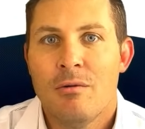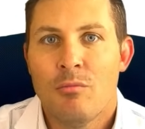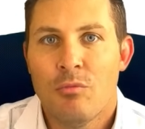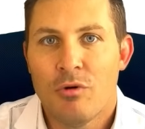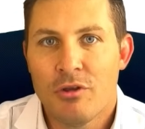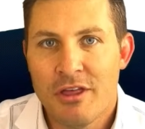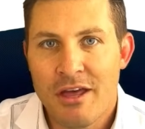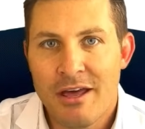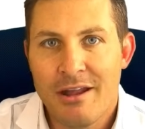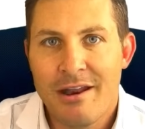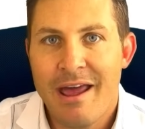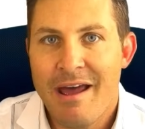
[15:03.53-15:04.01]

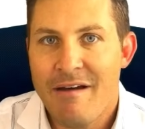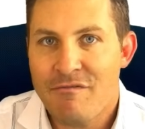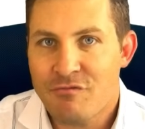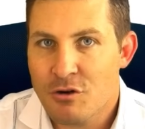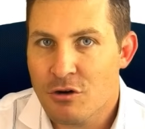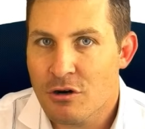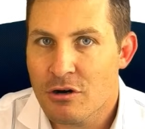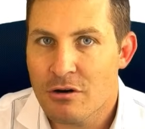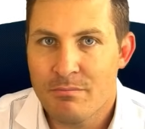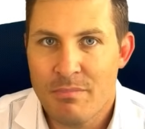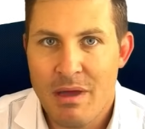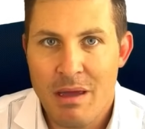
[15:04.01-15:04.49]
Well, then
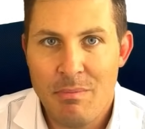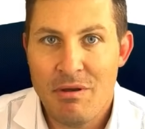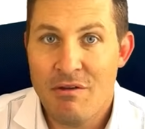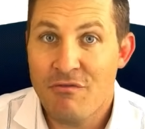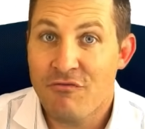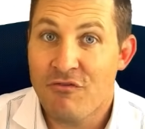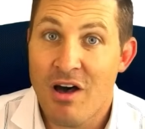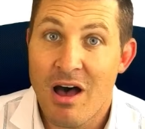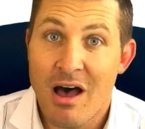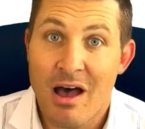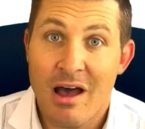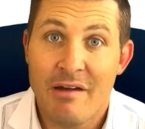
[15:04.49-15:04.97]
after maybe
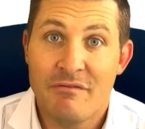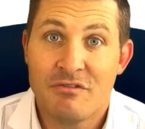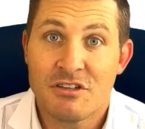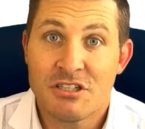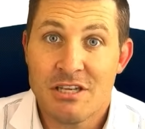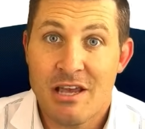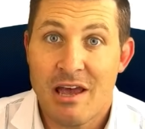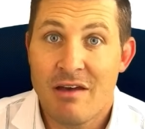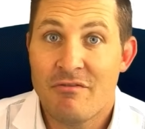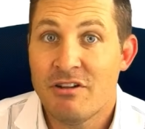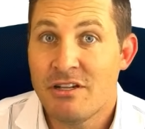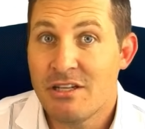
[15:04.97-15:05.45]
5,
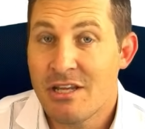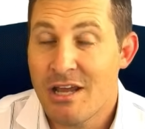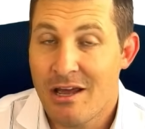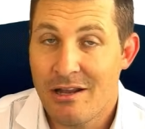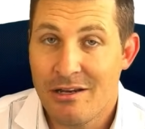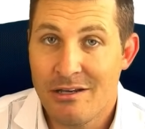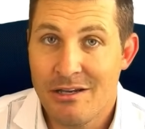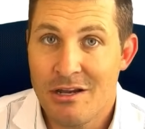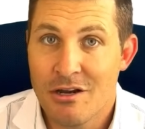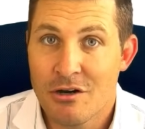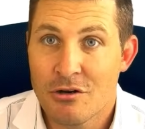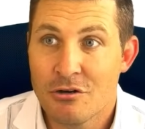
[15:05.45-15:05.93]
7,
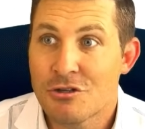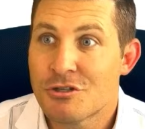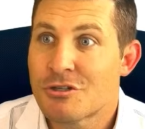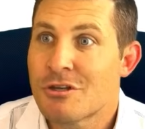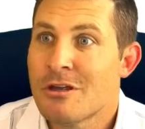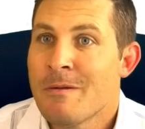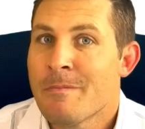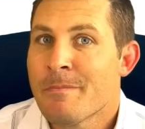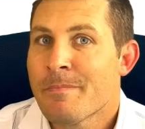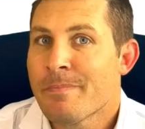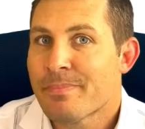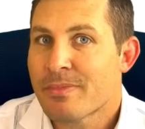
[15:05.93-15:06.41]
10 years,
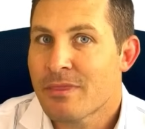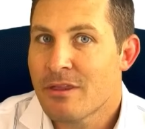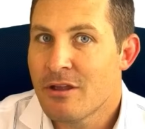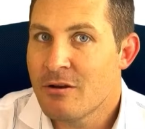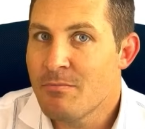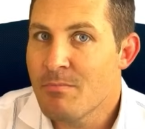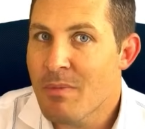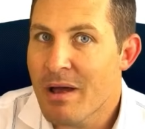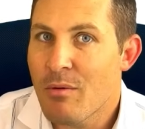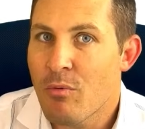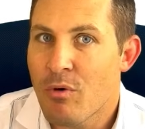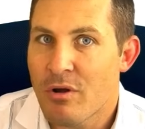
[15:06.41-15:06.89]

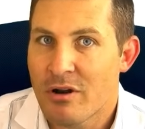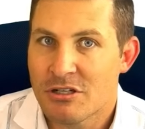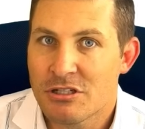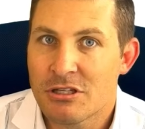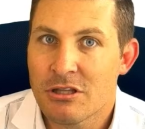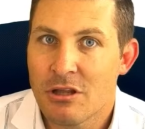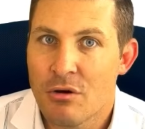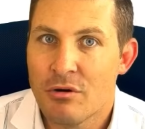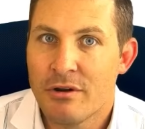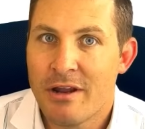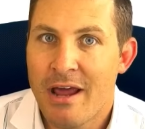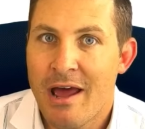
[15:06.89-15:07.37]
you might want to
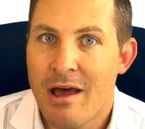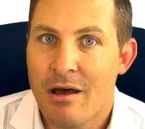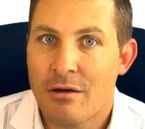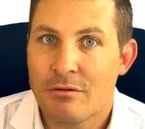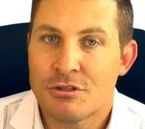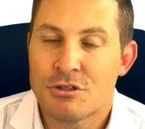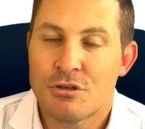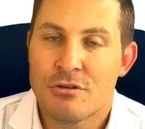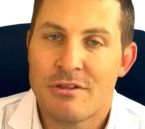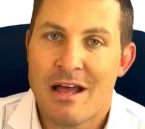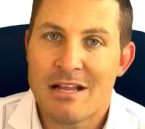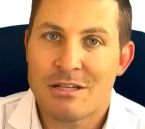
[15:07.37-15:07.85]
slow down.
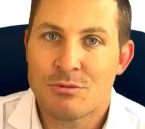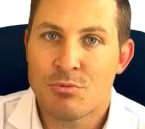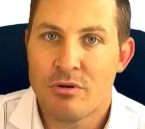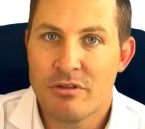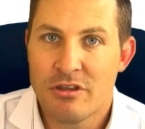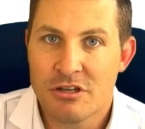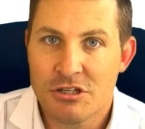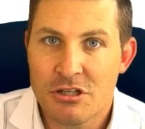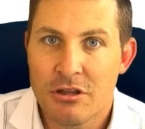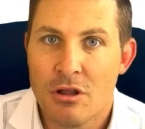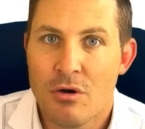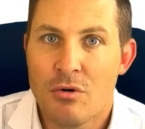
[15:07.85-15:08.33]
So that's where
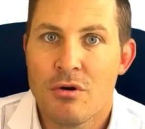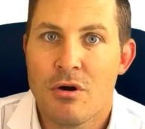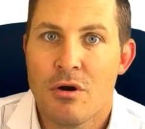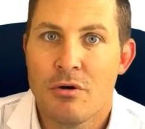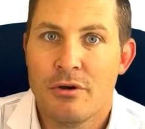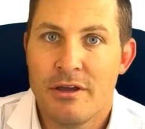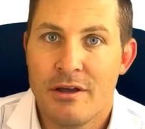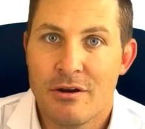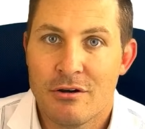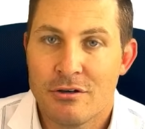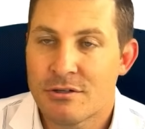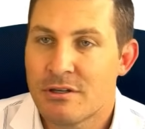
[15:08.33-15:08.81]
the slow go
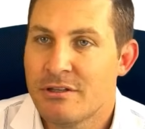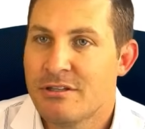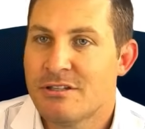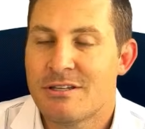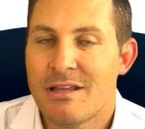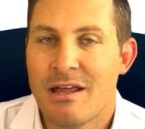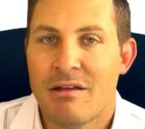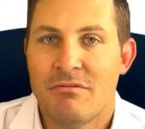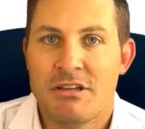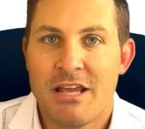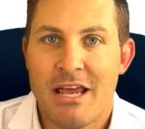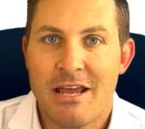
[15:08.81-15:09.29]
years.
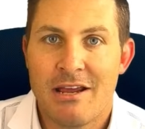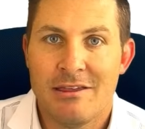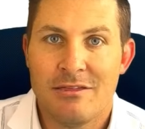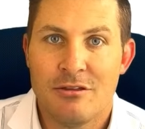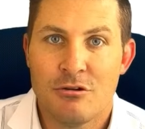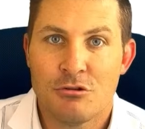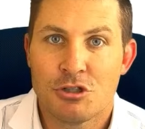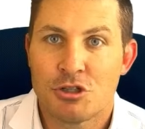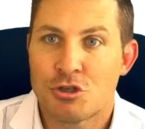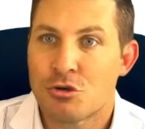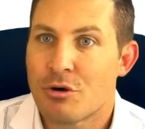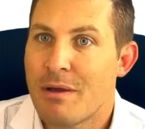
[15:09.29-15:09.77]
Instead of taking
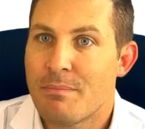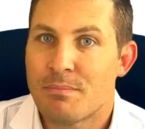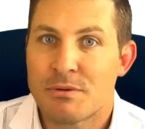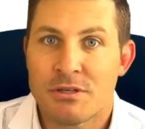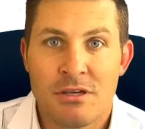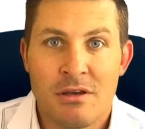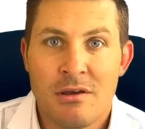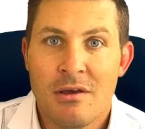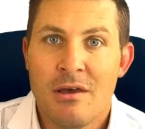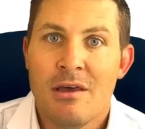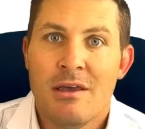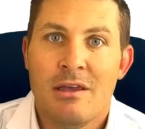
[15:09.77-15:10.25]
those
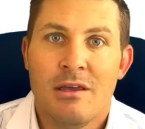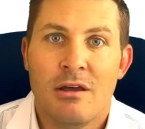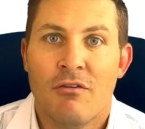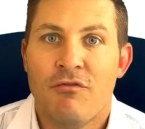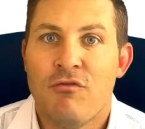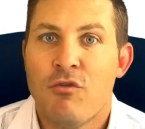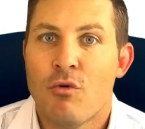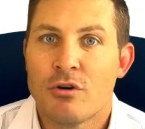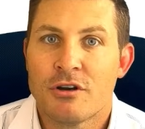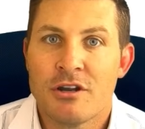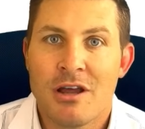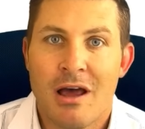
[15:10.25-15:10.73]
trips,
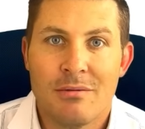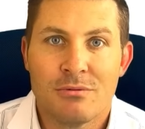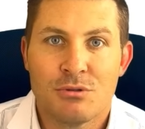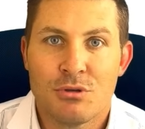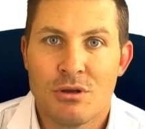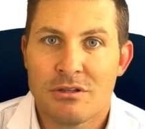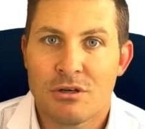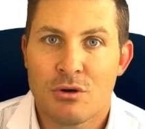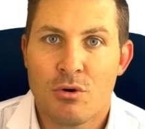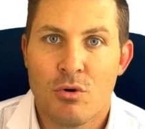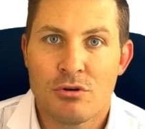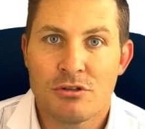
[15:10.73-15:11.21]
4 times
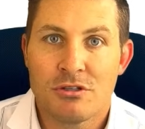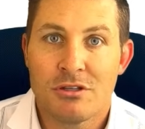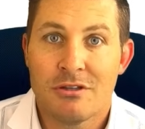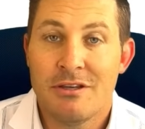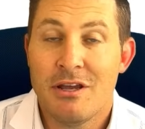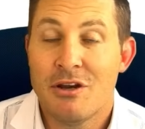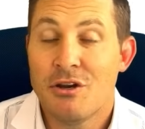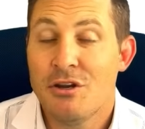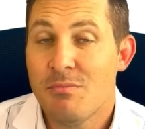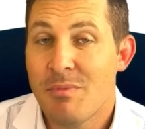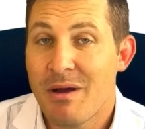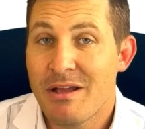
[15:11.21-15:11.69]
throughout the course of
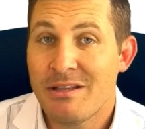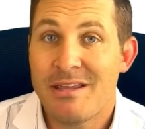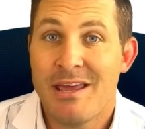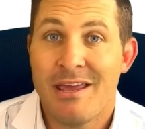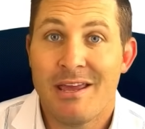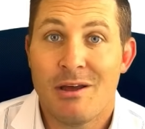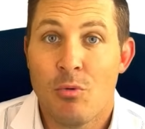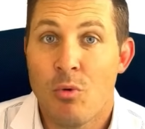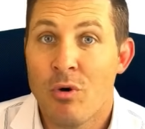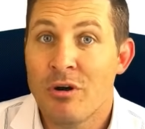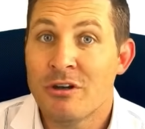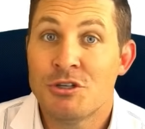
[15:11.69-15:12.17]
the year, you might
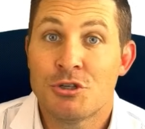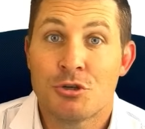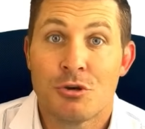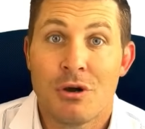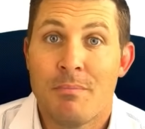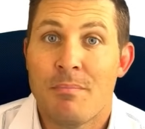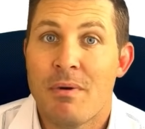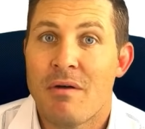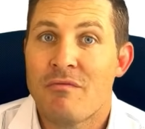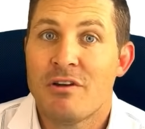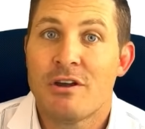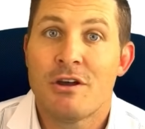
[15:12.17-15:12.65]
take 1
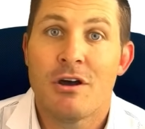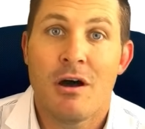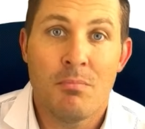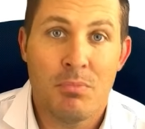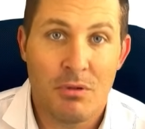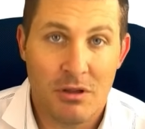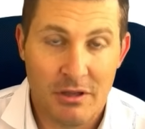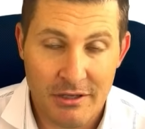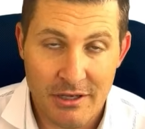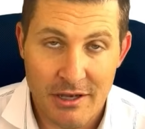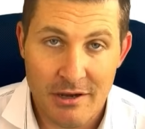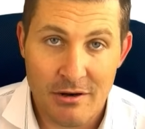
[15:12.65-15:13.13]
trip every
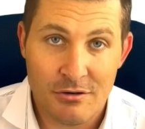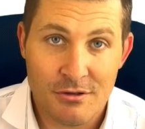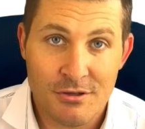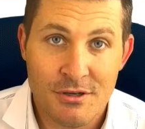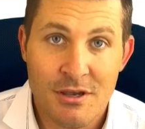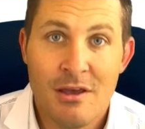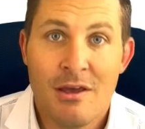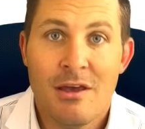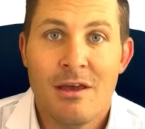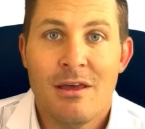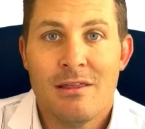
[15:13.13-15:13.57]
couple of years.